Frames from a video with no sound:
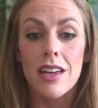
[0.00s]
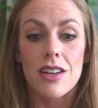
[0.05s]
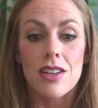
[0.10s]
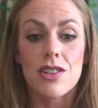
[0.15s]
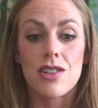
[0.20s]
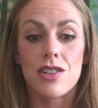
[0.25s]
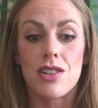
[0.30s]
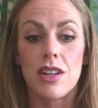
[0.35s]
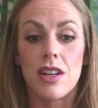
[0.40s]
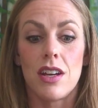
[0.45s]

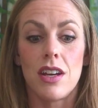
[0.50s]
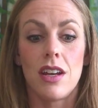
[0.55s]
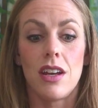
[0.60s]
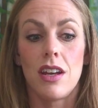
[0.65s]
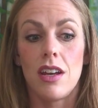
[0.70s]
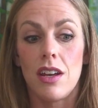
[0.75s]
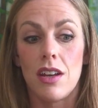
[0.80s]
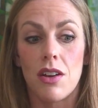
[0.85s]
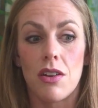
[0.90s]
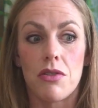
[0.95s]

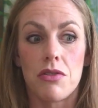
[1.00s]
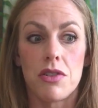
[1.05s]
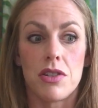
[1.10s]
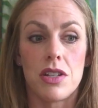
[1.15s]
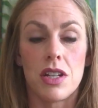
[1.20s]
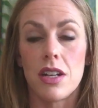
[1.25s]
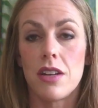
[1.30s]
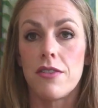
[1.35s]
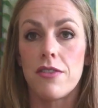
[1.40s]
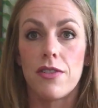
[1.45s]
She,
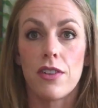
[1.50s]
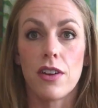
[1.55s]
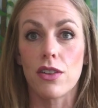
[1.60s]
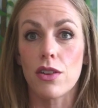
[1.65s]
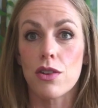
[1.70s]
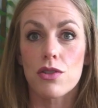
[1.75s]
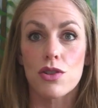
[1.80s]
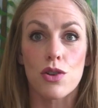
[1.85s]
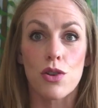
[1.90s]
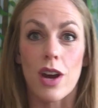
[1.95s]
didn't
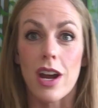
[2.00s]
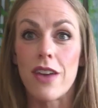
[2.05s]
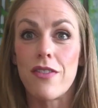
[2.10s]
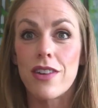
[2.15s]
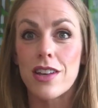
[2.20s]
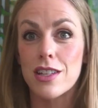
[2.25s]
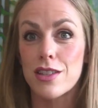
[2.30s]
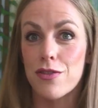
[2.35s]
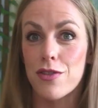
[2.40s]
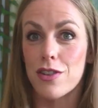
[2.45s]
those
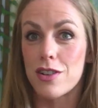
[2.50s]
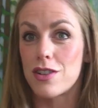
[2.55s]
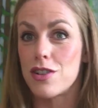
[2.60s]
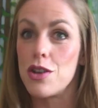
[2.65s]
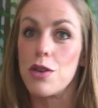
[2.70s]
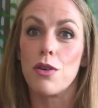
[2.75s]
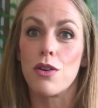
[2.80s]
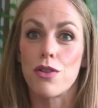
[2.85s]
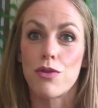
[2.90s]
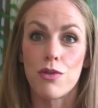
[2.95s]
cravings for
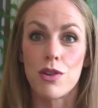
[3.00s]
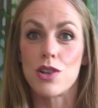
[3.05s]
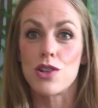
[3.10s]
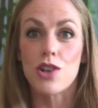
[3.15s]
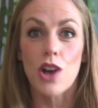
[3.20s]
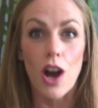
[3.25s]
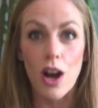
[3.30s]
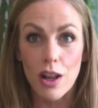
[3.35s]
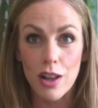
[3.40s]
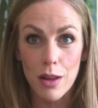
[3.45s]
2 or 3
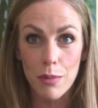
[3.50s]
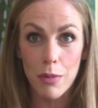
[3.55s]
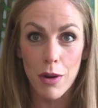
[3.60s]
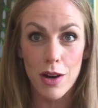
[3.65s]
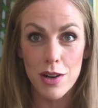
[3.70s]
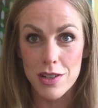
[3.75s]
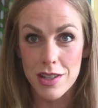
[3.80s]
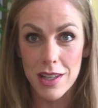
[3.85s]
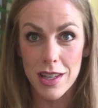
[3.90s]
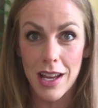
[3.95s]
chocolate
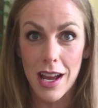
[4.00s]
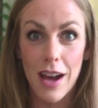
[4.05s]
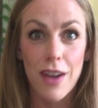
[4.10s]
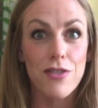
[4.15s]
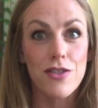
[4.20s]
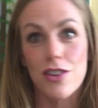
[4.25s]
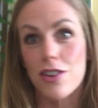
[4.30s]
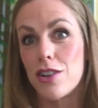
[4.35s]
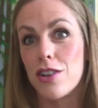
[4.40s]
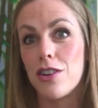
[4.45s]
bars in the
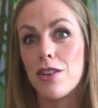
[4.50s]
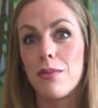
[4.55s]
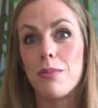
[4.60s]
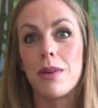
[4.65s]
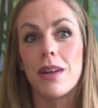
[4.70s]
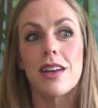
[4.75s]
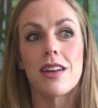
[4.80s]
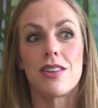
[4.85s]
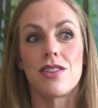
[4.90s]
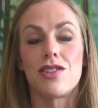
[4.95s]
afternoon
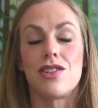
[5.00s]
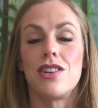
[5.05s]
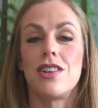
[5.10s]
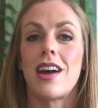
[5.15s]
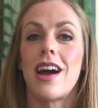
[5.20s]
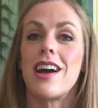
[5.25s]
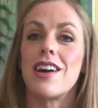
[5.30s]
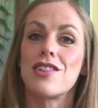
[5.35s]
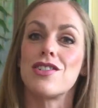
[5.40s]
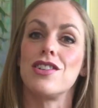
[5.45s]
because she
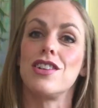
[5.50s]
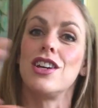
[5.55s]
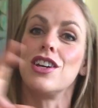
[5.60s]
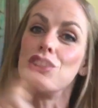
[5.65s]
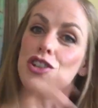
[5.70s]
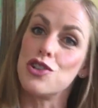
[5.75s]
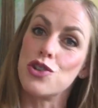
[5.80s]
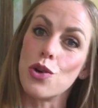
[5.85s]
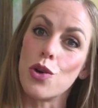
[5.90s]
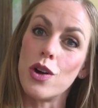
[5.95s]
actually
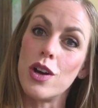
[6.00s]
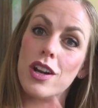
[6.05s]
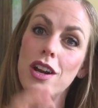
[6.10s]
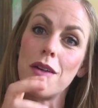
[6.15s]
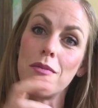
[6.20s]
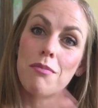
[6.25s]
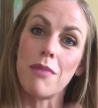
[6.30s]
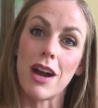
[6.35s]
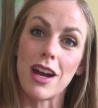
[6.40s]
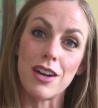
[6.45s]
enjoyed
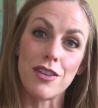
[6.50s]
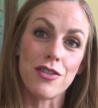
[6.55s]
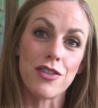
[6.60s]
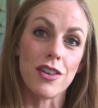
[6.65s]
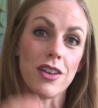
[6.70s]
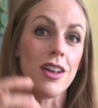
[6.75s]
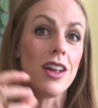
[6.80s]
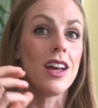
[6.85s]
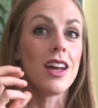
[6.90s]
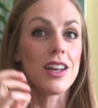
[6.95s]
a
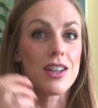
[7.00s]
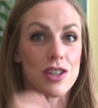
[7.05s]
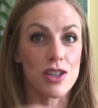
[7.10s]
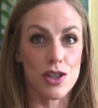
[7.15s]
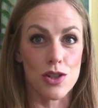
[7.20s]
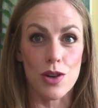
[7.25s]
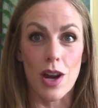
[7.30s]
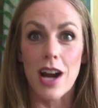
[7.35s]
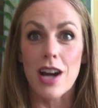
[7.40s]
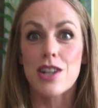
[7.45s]
mindful,
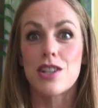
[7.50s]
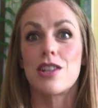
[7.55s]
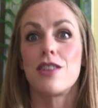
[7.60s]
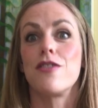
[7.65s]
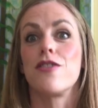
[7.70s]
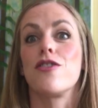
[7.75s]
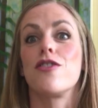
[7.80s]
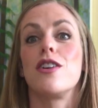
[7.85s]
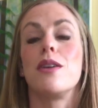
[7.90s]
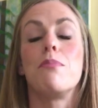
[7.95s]

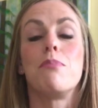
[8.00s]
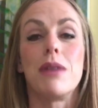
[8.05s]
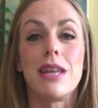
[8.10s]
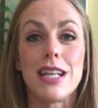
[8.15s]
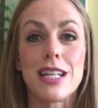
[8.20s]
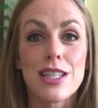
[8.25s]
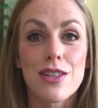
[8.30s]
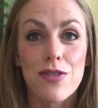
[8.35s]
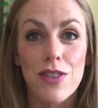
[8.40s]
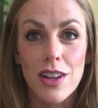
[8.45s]
distraction-free,
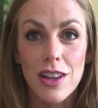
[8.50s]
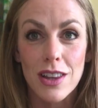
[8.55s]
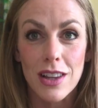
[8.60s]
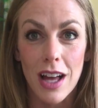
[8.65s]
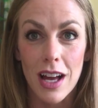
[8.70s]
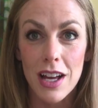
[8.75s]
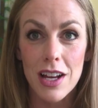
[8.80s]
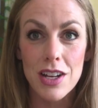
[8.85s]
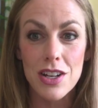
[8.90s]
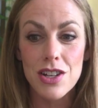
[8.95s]
peaceful
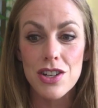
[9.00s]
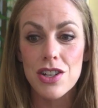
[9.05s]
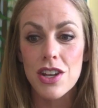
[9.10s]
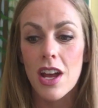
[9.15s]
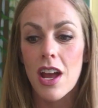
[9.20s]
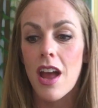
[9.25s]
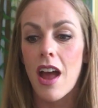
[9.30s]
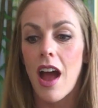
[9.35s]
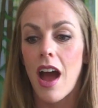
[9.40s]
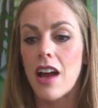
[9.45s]
lunch.
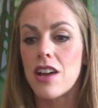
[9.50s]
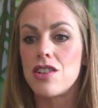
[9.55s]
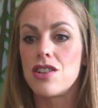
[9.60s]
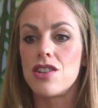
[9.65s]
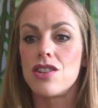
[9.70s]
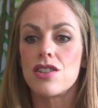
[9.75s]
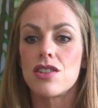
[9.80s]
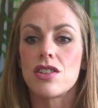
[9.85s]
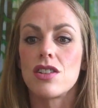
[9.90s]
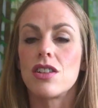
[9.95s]
And
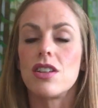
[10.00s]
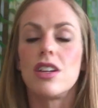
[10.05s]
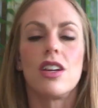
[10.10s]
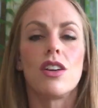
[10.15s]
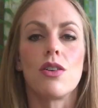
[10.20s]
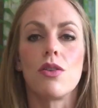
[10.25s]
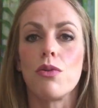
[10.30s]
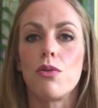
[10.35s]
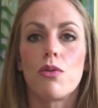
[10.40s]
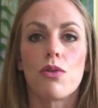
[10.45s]
she just,
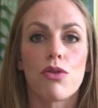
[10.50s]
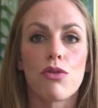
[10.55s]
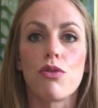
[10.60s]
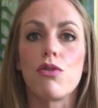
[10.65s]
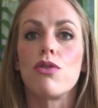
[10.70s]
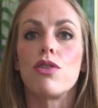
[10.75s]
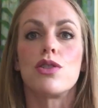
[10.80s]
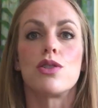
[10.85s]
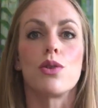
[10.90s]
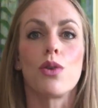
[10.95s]

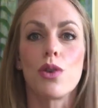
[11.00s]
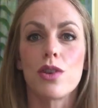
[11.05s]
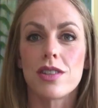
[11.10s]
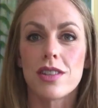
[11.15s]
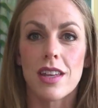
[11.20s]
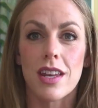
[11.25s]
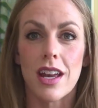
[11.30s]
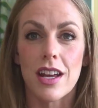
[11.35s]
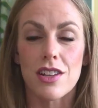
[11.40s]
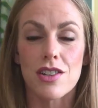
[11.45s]
through the tools
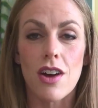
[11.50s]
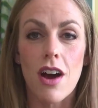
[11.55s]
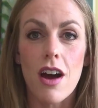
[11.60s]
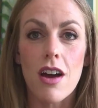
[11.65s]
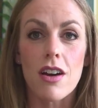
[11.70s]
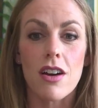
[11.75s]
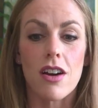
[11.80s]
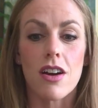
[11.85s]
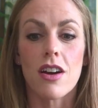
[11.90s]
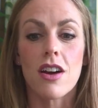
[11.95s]
that I
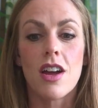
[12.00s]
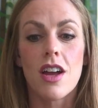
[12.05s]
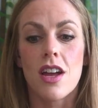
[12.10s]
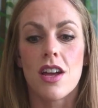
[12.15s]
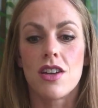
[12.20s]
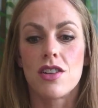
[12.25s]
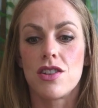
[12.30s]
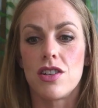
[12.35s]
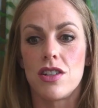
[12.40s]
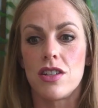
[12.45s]
taught her,
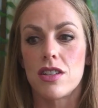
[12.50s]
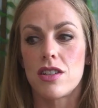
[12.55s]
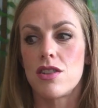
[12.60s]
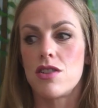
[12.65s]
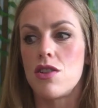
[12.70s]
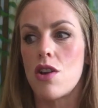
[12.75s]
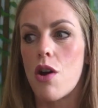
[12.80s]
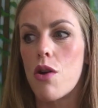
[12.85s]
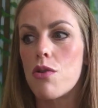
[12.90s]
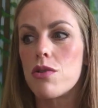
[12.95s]
she just
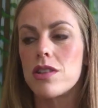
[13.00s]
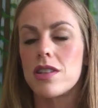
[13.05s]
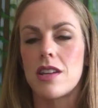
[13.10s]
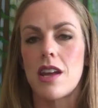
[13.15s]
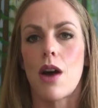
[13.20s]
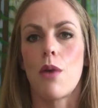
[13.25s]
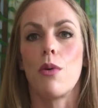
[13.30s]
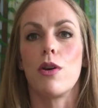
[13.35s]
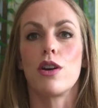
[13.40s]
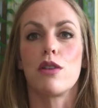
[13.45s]
knows
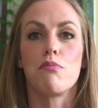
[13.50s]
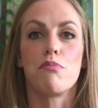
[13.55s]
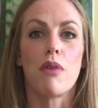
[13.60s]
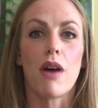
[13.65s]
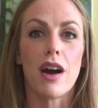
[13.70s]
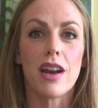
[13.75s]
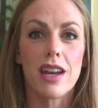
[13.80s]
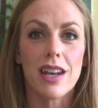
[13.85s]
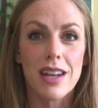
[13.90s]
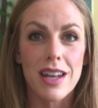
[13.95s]
now what her
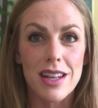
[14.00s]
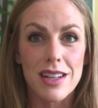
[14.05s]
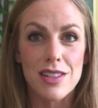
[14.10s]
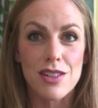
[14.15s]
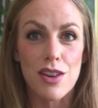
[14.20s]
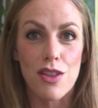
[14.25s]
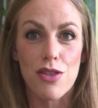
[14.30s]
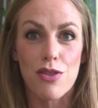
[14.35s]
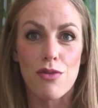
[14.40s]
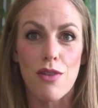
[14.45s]
body needs
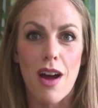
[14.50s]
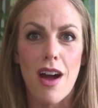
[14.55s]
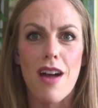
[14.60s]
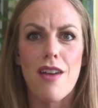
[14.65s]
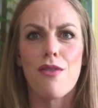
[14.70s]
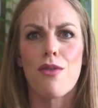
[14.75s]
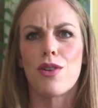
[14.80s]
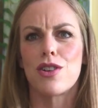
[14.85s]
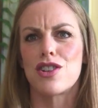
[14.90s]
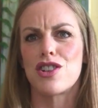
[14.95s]
to
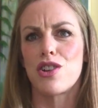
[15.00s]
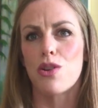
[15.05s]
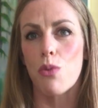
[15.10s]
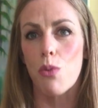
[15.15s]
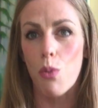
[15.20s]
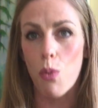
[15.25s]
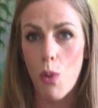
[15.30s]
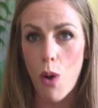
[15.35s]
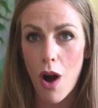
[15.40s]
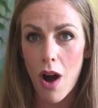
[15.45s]
thrive, what she
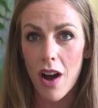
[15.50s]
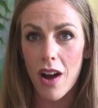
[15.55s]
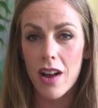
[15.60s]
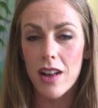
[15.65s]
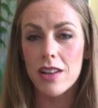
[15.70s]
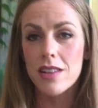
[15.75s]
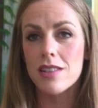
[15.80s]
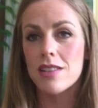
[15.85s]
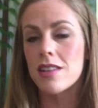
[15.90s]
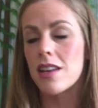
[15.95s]

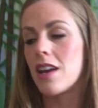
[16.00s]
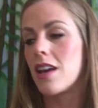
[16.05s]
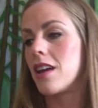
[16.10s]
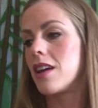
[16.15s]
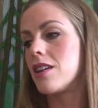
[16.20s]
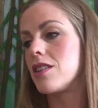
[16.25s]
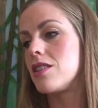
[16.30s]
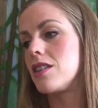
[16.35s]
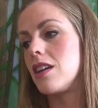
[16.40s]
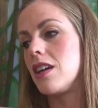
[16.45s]
wants.
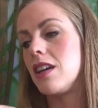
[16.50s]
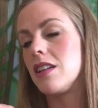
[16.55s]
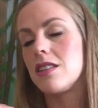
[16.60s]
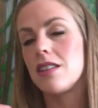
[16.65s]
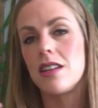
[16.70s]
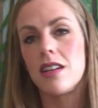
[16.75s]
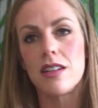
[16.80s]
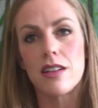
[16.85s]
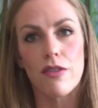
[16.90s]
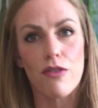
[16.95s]
She eats
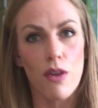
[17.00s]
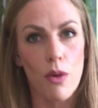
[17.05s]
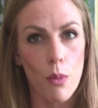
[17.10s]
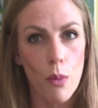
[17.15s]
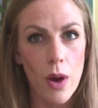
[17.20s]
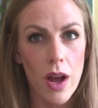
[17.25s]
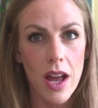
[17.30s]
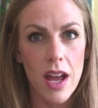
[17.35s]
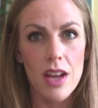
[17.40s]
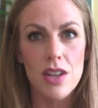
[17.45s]
in a different
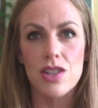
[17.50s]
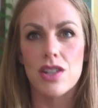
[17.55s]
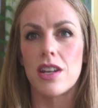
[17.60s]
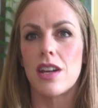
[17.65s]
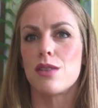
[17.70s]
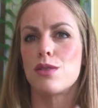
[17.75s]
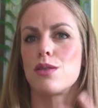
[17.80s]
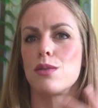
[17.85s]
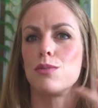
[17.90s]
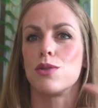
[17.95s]
way. She
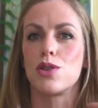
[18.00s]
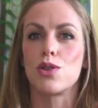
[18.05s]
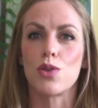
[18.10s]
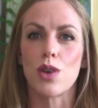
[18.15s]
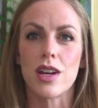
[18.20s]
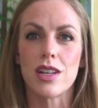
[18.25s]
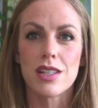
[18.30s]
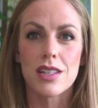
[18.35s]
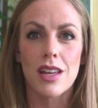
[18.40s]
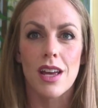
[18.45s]
has some
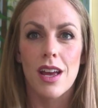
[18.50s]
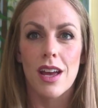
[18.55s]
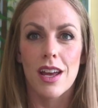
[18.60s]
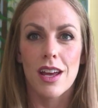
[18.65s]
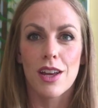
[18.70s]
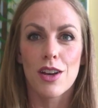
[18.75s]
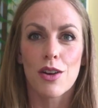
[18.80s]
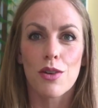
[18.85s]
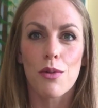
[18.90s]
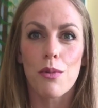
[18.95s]
stress,
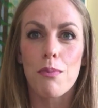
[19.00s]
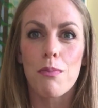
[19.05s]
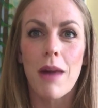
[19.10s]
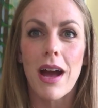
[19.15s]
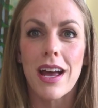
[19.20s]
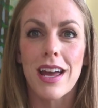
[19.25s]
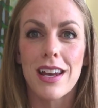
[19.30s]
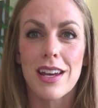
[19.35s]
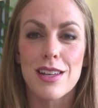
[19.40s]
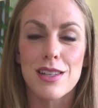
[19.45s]

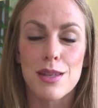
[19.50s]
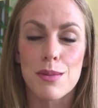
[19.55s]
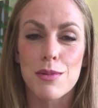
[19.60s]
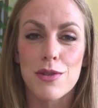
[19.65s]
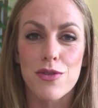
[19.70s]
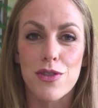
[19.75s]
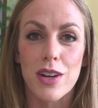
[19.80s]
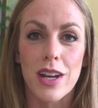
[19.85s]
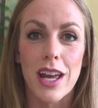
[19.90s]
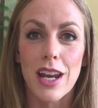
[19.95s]

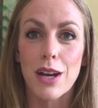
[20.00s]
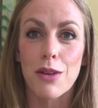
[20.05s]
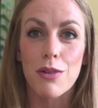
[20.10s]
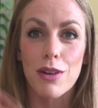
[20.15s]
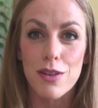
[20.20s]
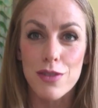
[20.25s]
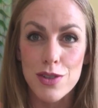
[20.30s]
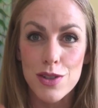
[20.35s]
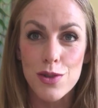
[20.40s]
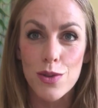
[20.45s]
mechanisms for getting
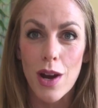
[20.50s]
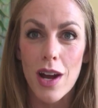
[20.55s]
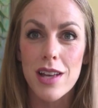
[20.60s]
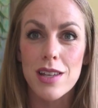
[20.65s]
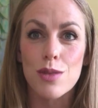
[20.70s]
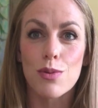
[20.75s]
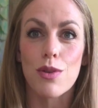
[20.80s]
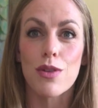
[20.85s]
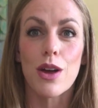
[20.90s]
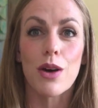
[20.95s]
rid of
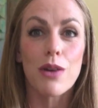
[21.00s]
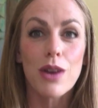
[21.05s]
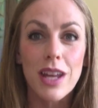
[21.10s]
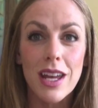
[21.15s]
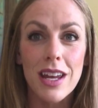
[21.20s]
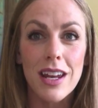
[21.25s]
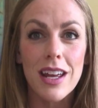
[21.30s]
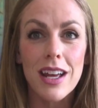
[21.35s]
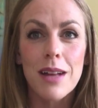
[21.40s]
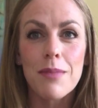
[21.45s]
stress without
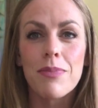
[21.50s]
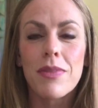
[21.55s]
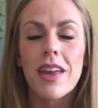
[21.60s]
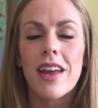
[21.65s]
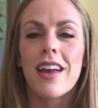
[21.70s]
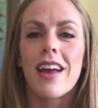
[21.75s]
eating.